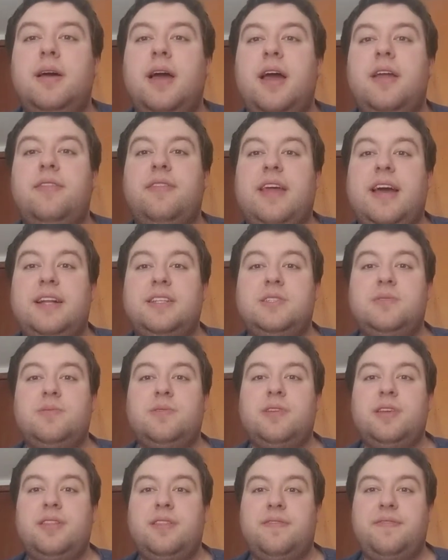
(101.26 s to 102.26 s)
And that's
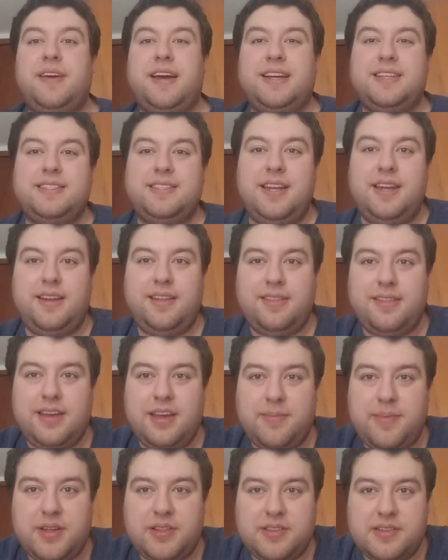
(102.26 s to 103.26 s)
really the fascinating
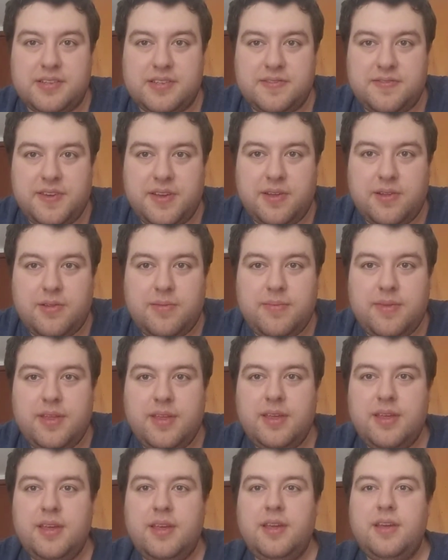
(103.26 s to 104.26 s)
thing about this film.
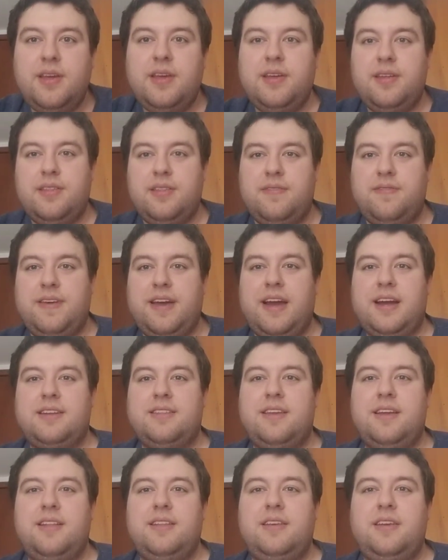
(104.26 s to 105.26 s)
The
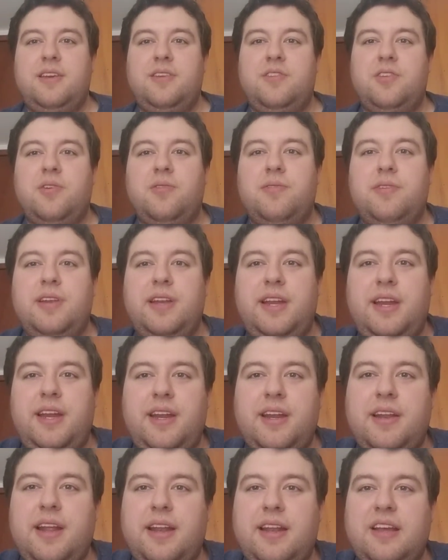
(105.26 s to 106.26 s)
fact that you don't
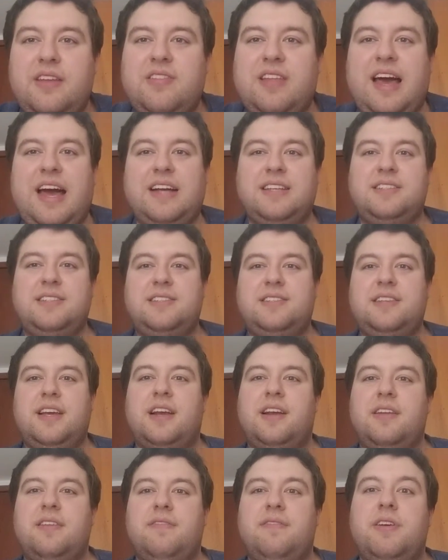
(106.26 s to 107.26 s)
need any last
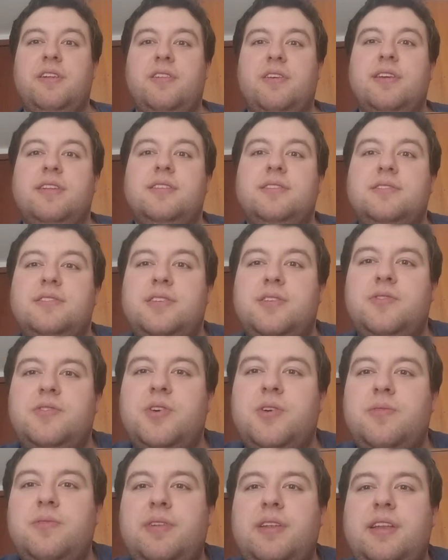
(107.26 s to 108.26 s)
second villains, you
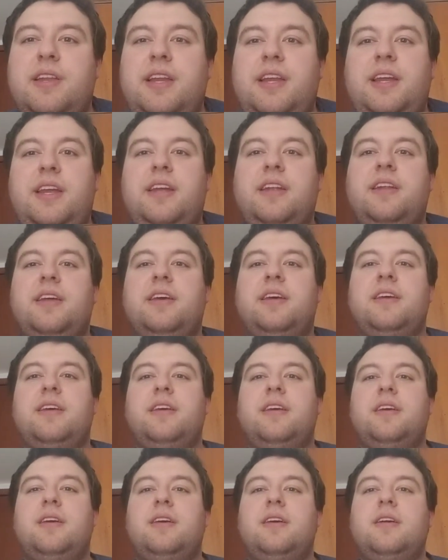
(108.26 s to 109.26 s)
don't need
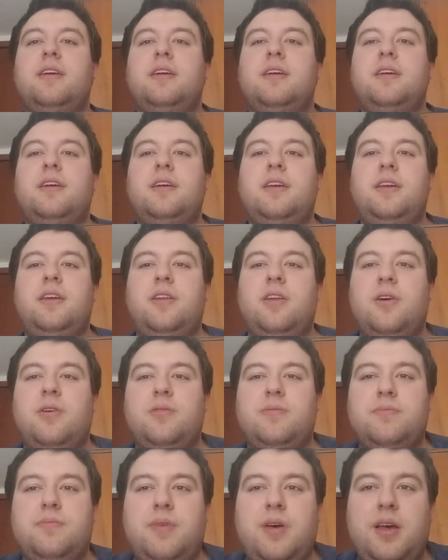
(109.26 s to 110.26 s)
you
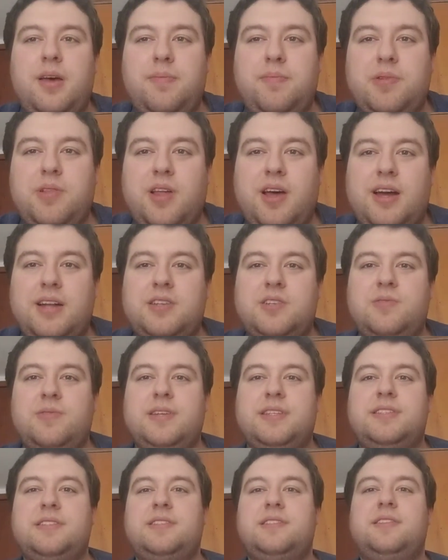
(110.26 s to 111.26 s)
know, plot
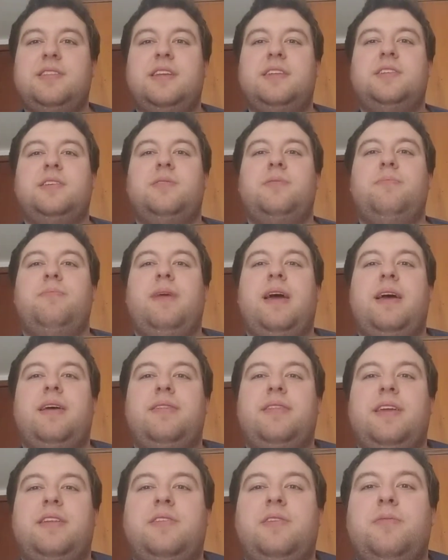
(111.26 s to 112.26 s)
twists that don't
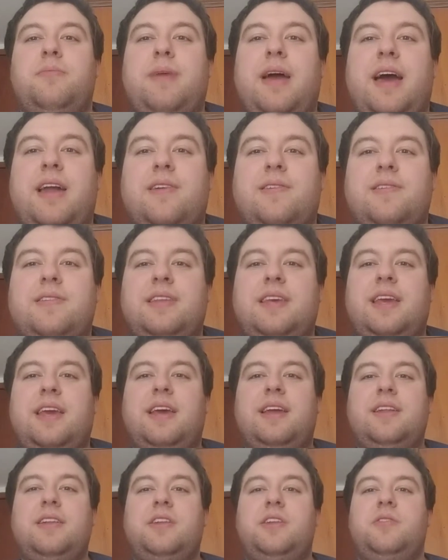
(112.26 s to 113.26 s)
that don't matter in the
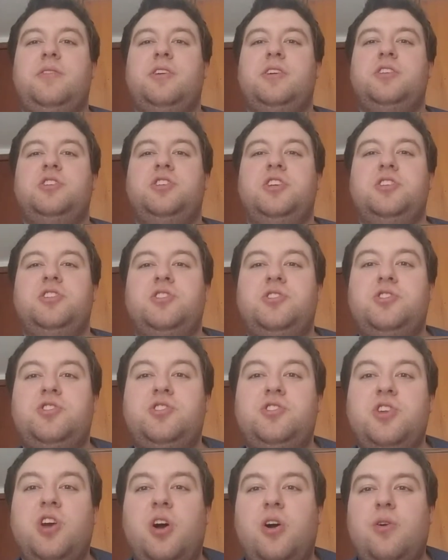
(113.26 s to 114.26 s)
end. You can just
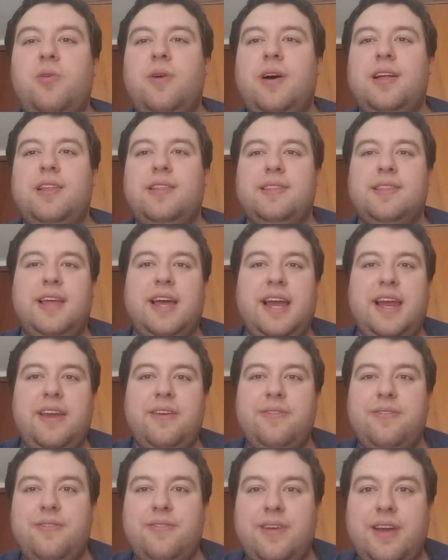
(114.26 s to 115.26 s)
show a
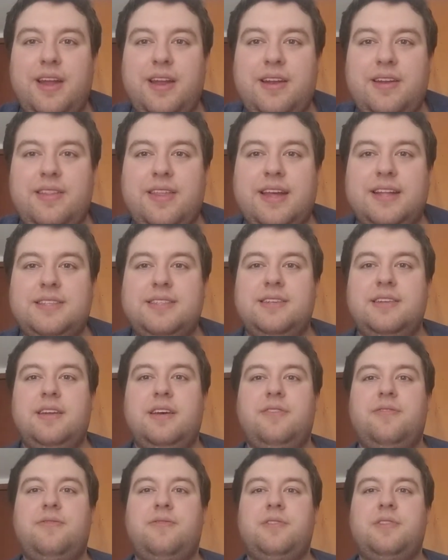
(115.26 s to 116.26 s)
life, and that's
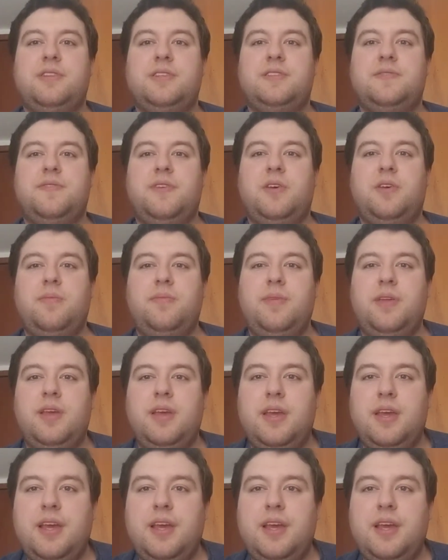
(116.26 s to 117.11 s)
enough for this film.